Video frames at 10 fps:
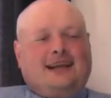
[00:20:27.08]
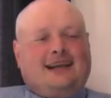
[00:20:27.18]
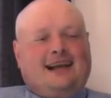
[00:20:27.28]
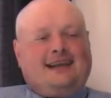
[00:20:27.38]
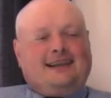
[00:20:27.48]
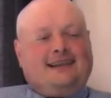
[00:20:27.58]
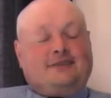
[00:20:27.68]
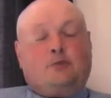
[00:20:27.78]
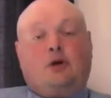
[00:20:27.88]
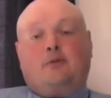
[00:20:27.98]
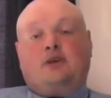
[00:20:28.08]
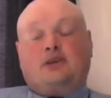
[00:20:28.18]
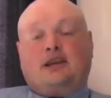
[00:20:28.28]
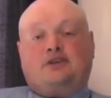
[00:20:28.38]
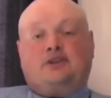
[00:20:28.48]
And this, what I
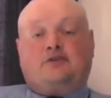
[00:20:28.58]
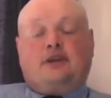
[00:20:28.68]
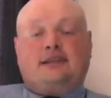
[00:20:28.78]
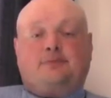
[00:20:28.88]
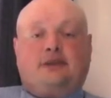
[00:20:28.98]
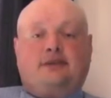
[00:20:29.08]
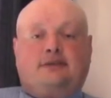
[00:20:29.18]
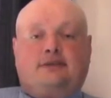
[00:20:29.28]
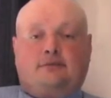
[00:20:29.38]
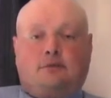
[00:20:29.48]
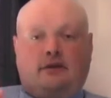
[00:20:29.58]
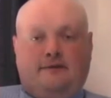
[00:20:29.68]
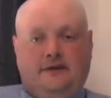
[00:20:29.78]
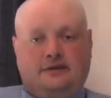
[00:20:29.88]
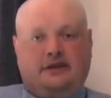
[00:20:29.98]
must actually stress, because one of
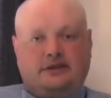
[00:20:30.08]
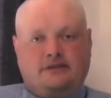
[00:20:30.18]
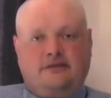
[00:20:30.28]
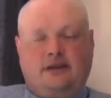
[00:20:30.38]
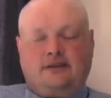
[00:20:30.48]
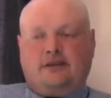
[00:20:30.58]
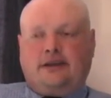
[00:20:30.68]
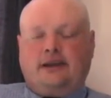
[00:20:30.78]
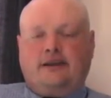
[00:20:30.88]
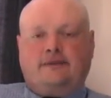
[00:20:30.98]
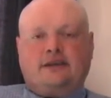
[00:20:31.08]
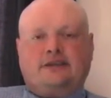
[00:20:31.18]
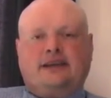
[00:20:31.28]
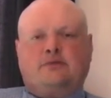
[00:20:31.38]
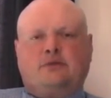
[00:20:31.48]
the first things a psychic
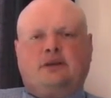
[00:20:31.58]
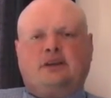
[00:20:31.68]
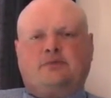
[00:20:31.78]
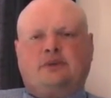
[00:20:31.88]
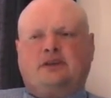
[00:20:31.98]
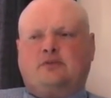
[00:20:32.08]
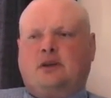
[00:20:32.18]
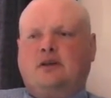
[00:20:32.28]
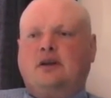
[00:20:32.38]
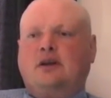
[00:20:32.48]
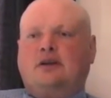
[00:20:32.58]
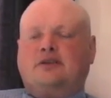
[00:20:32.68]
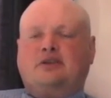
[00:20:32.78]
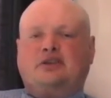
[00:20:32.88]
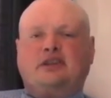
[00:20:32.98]
investigator would ask me is, well,
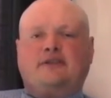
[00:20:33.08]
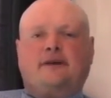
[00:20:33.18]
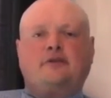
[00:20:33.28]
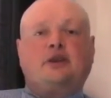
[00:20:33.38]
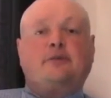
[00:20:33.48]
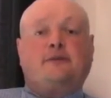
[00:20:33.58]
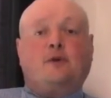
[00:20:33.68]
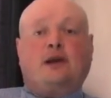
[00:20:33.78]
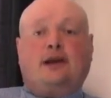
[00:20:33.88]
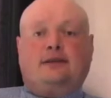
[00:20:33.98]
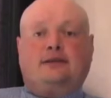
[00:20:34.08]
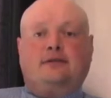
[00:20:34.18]
did you see the photo beforehand?